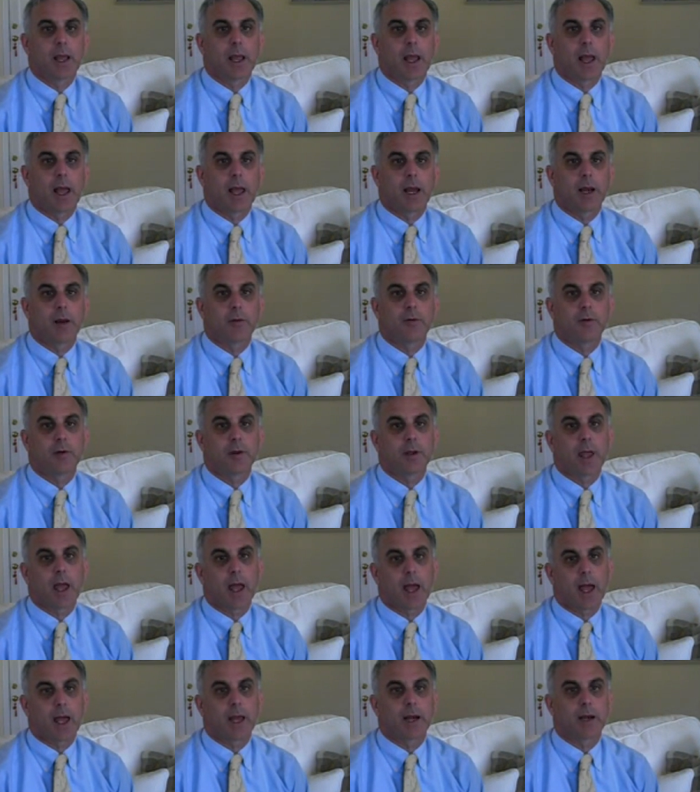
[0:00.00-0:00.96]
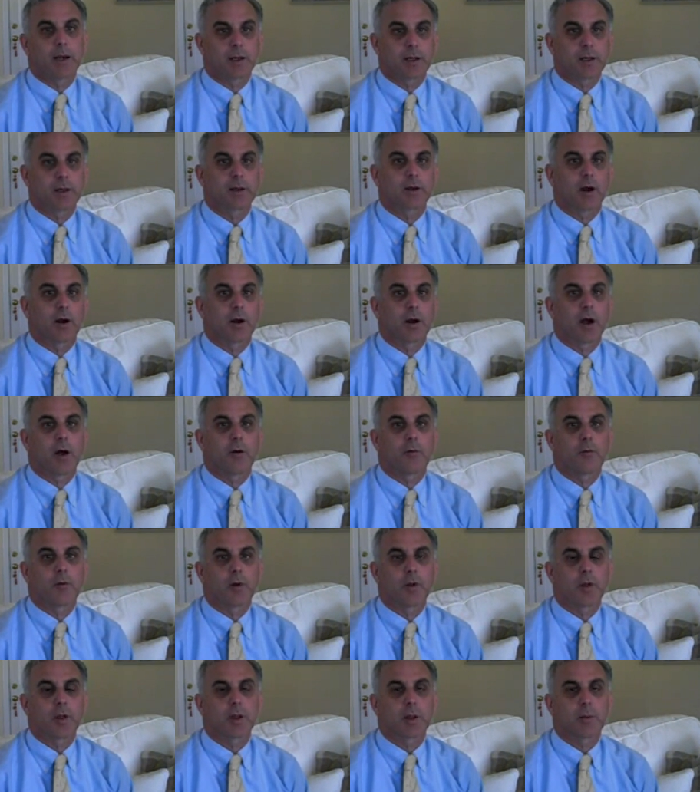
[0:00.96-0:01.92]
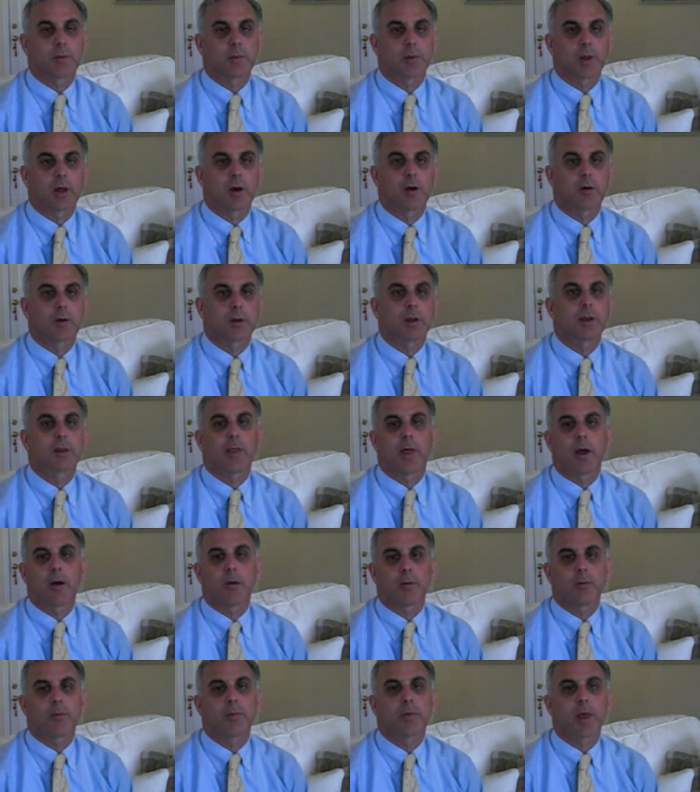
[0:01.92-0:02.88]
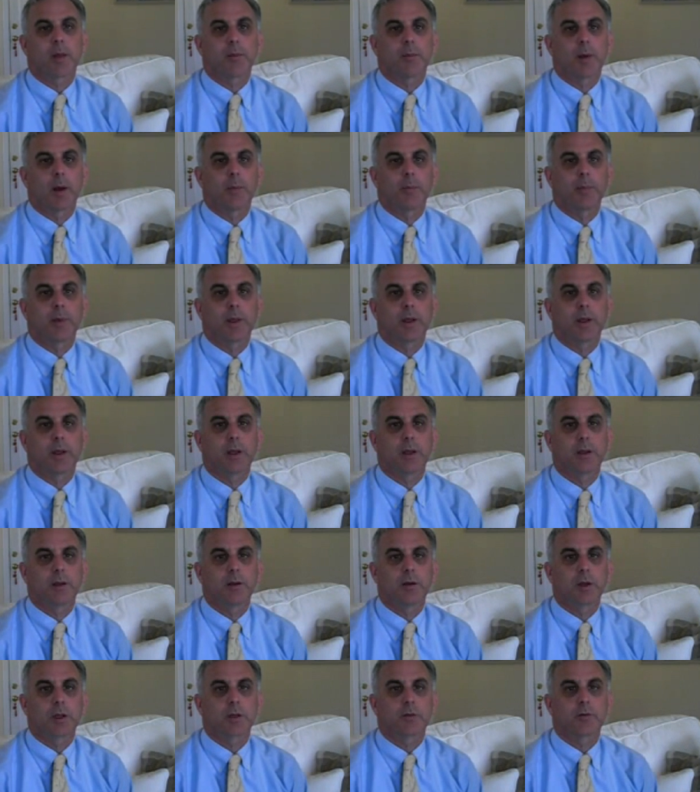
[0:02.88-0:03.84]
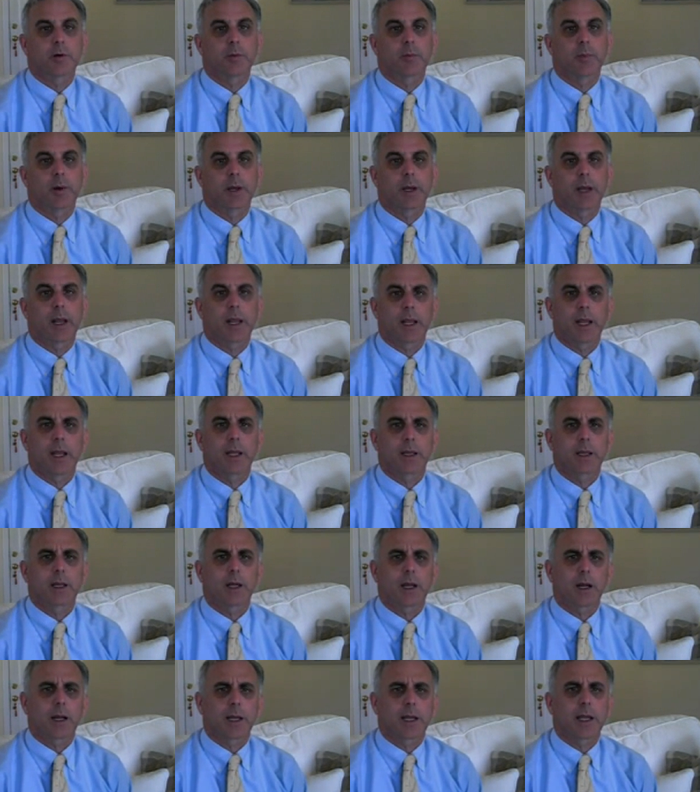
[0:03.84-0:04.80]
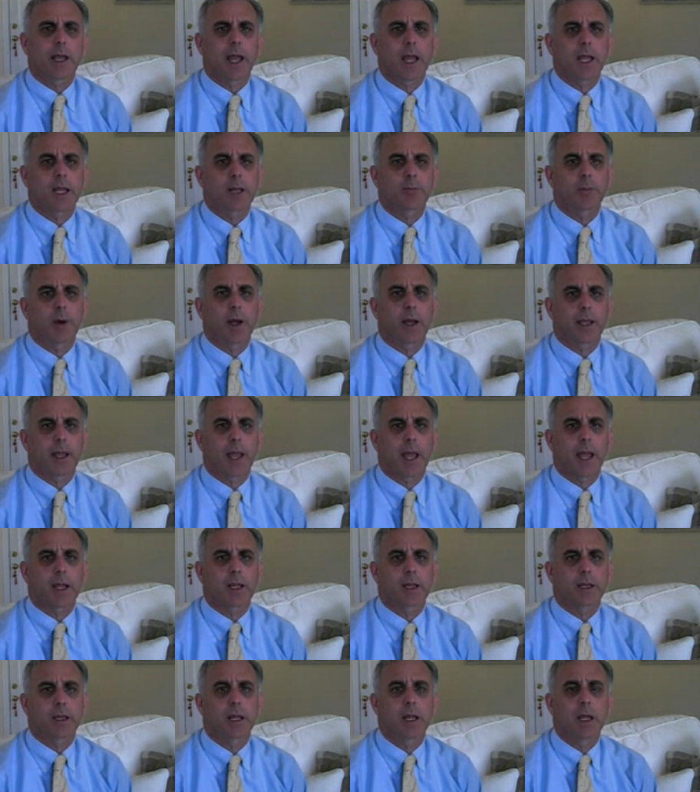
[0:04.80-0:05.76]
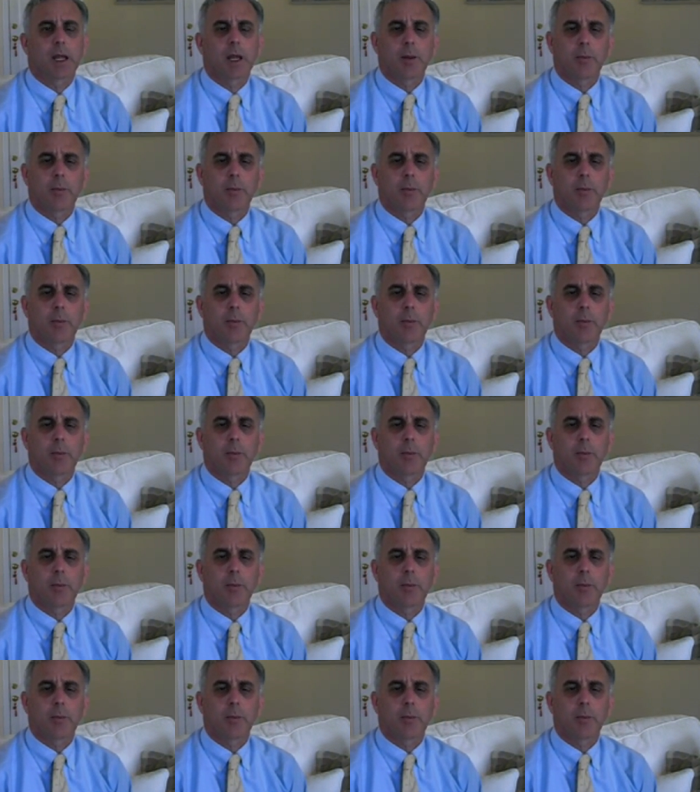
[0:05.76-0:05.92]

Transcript: And if you can start off with some loans, that might be useful, but it's on a case-by-case